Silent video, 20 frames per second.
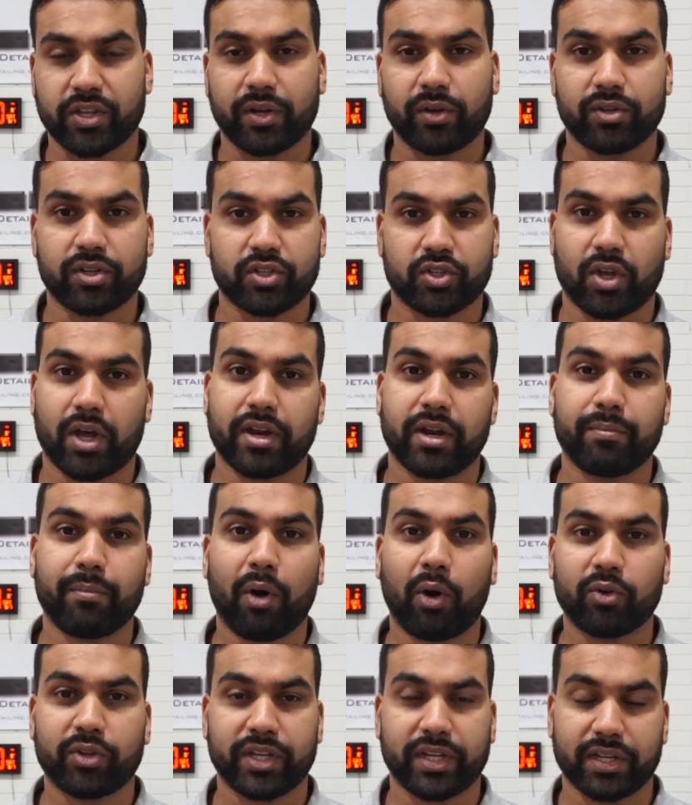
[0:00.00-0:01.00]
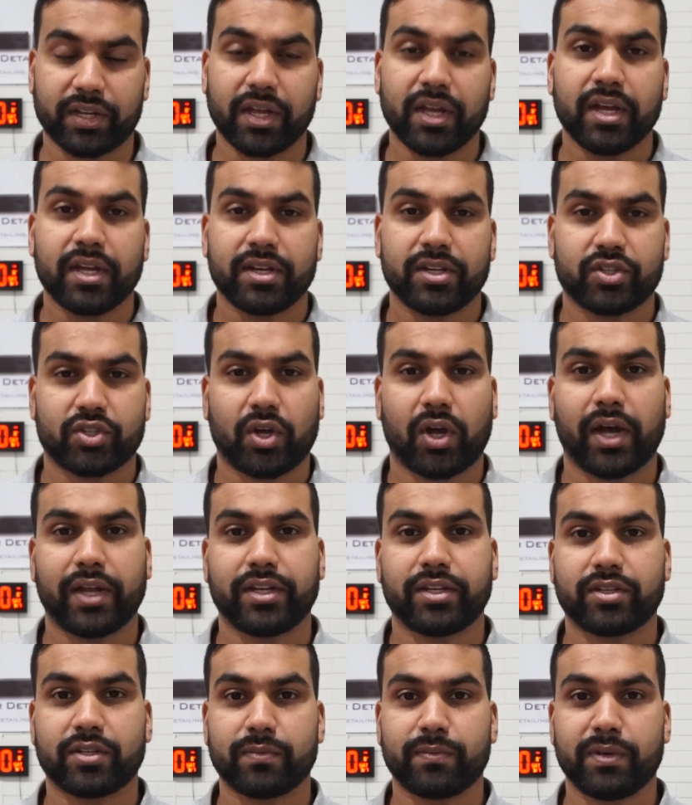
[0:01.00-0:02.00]
design and molding
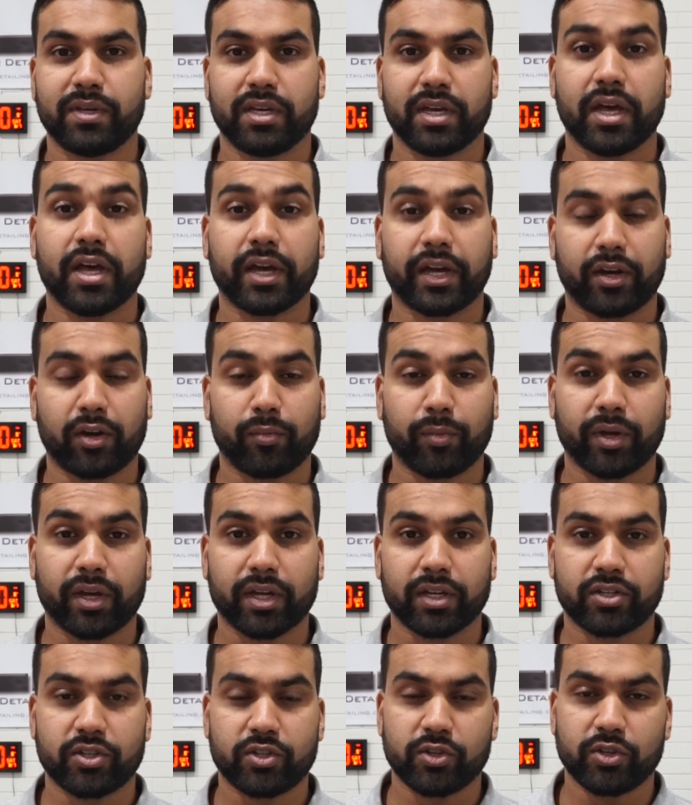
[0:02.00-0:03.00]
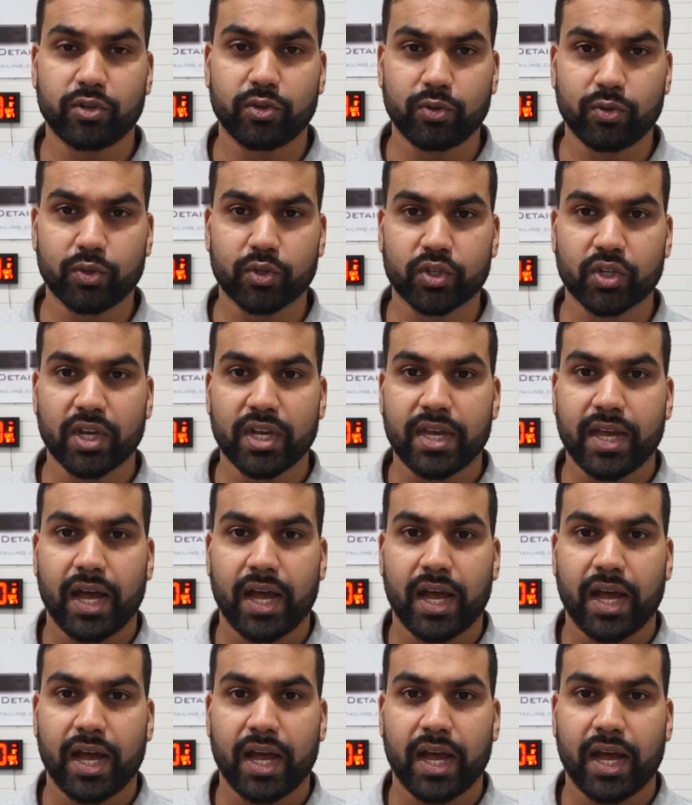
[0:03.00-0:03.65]
designed to be ergonomic to use,